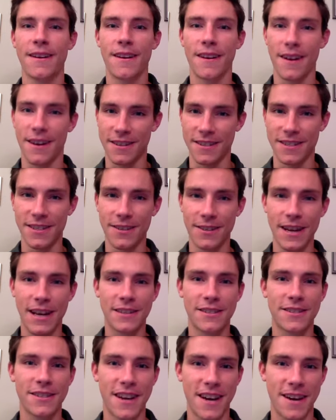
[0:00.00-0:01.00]
Until
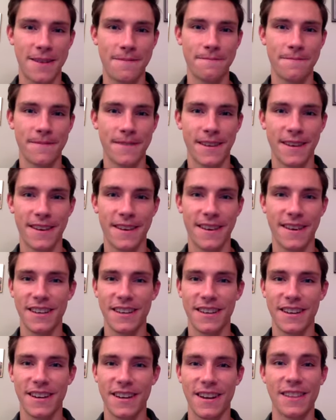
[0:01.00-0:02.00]
next time,
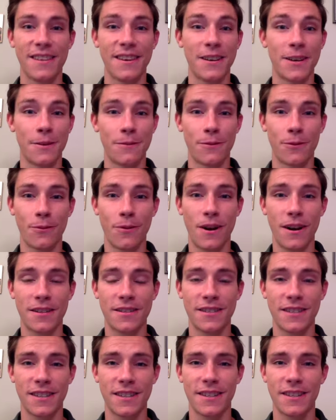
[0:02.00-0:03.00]
I thank you for
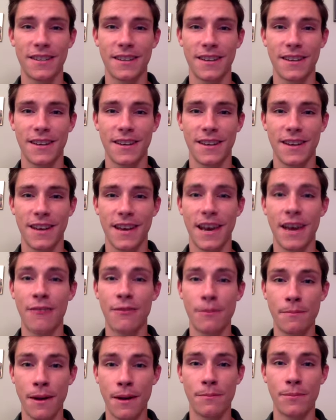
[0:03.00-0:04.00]
watching, and
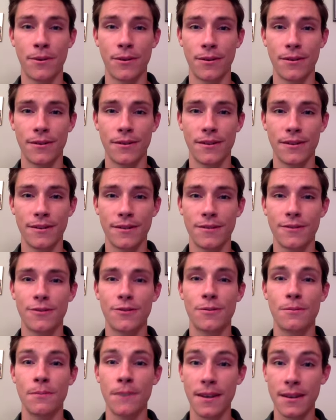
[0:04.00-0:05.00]
remember
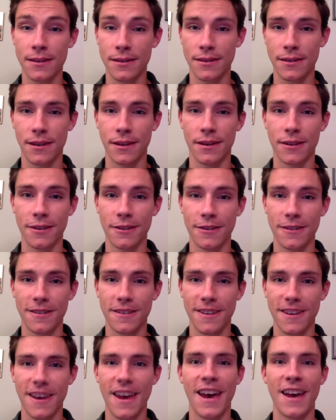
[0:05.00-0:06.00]
to be still
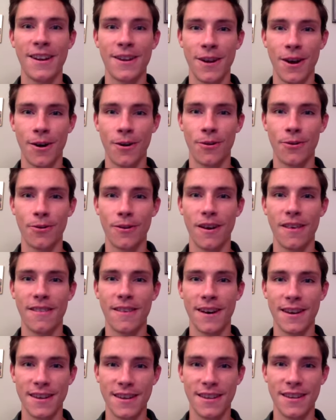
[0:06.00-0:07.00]
and know
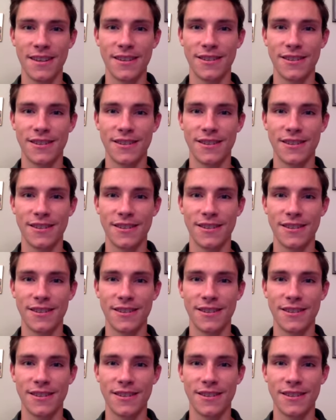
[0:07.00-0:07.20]
that He is